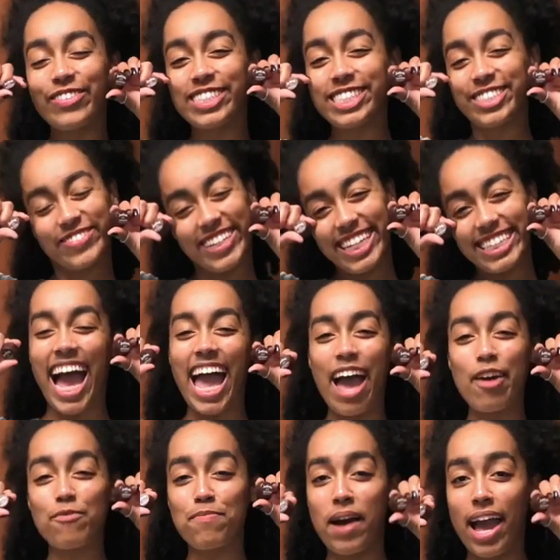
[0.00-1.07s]
with sweet, I
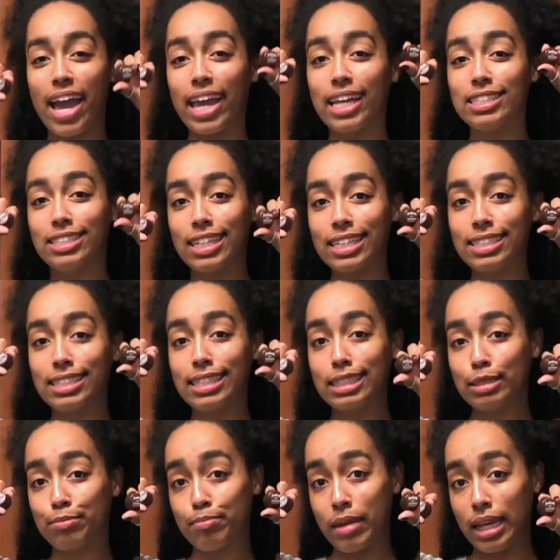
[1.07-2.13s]
have my
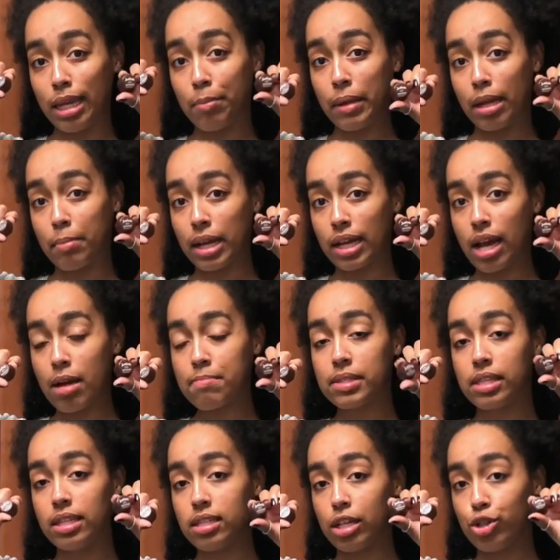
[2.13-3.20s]
Justin's mini peanut butter cups.
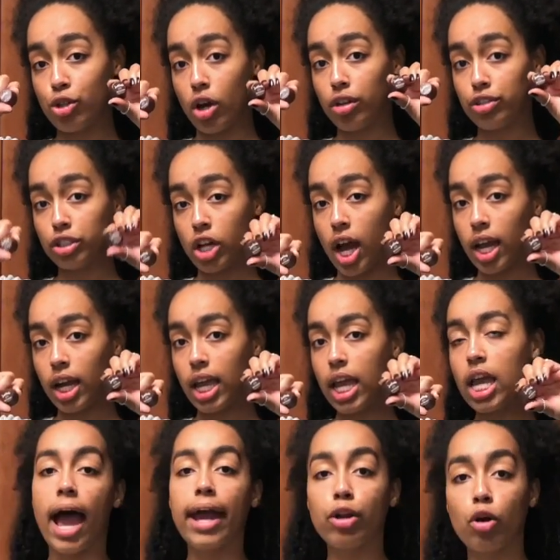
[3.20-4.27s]
These are dark
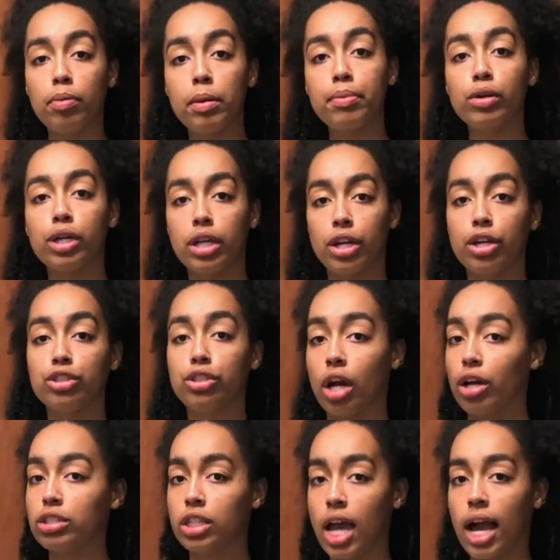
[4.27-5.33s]
chocolate. I know people hear
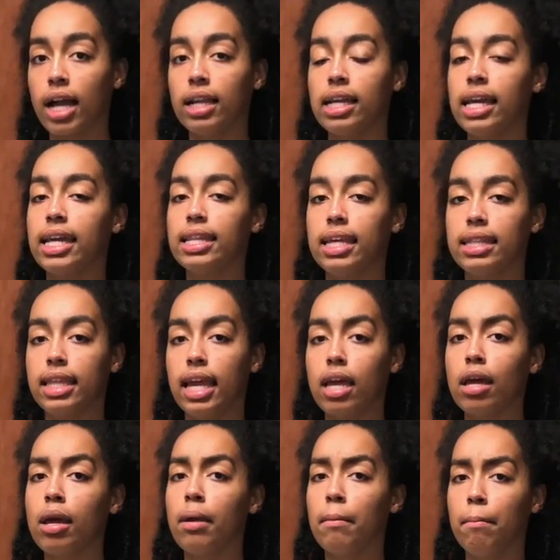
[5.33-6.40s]
dark chocolate and they think
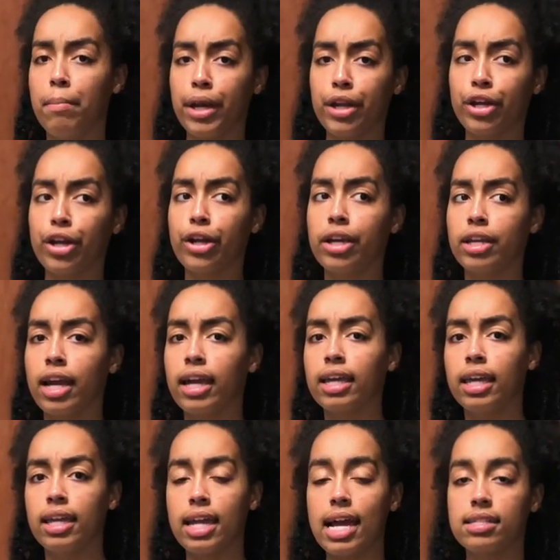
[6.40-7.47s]
bitter,
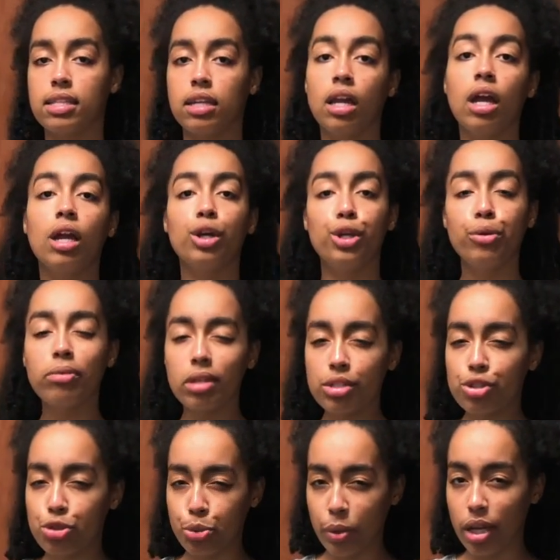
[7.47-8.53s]
yucky, nasty. You can
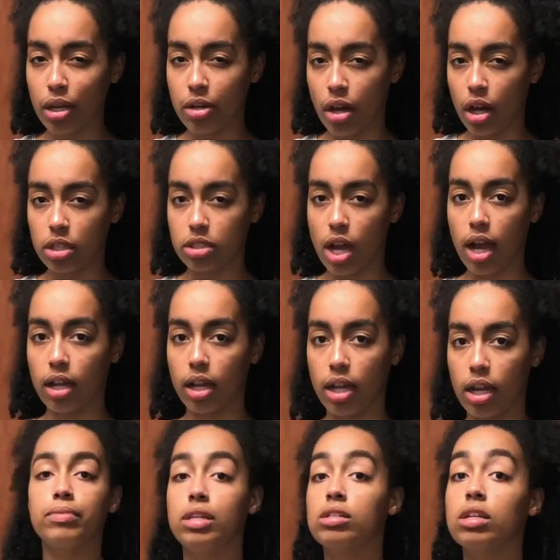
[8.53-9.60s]
sweeten dark
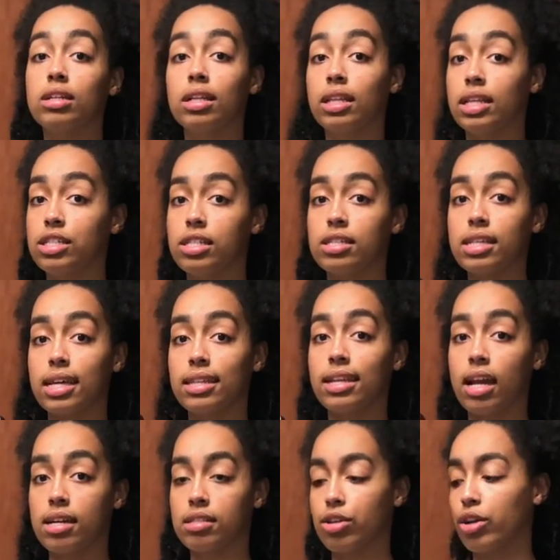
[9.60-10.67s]
chocolate. These are delicious and they
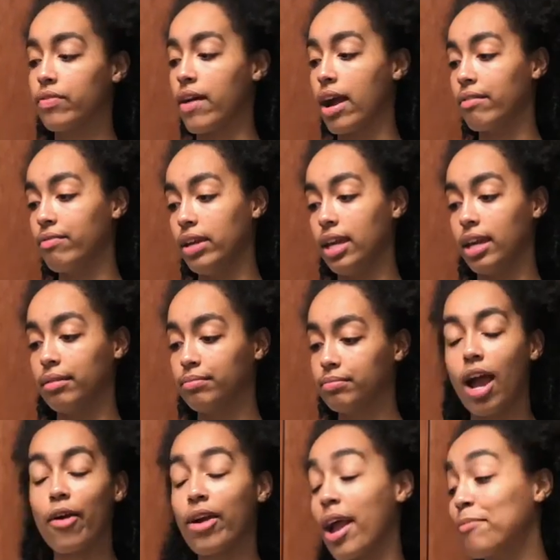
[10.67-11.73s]
are certified vegan.
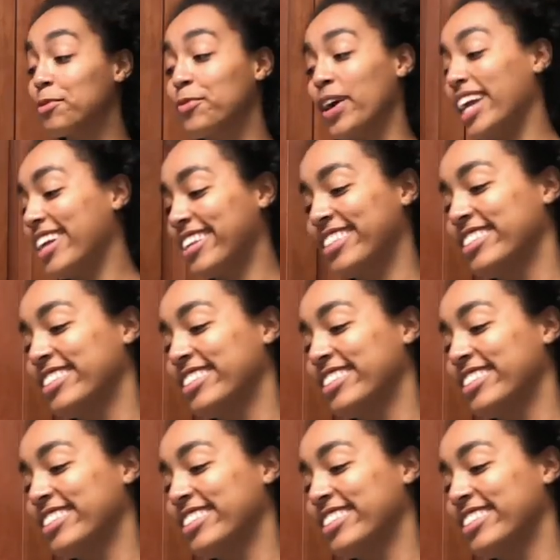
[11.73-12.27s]
Okay, I'm gonna wait.